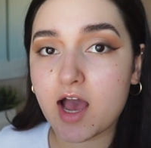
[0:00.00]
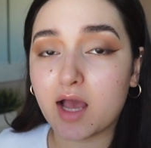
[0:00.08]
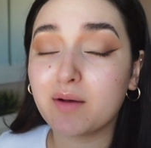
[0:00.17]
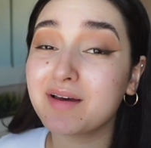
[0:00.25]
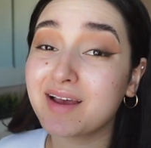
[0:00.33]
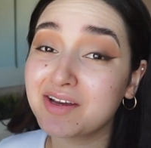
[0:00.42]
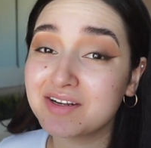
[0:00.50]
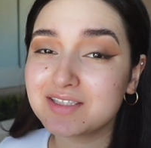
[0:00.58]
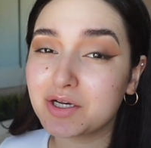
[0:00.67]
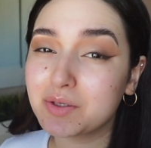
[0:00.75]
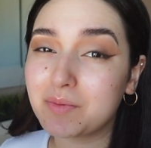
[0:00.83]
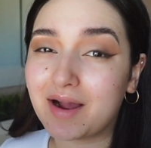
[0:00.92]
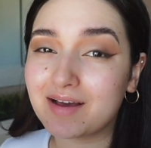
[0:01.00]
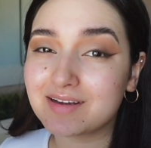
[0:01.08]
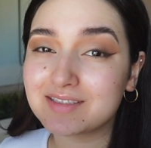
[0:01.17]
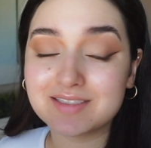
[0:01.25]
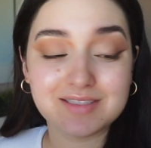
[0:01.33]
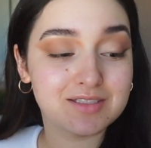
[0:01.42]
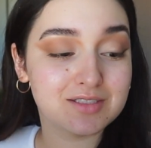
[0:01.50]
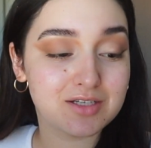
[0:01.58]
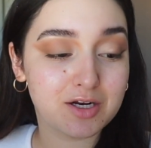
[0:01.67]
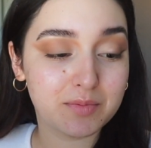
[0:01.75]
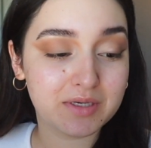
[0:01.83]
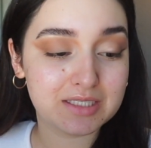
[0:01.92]
I can't tell you what eyelashes these
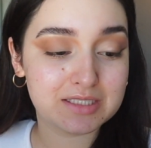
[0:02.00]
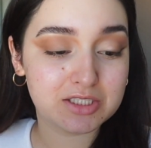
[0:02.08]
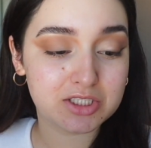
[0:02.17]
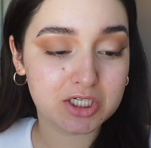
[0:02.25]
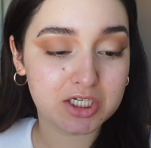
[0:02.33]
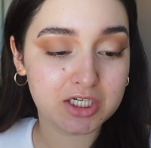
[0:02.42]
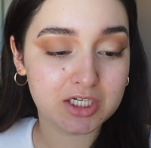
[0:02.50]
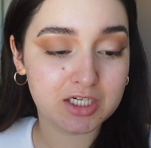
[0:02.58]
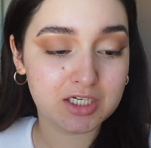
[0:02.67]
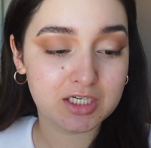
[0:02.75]
are because these are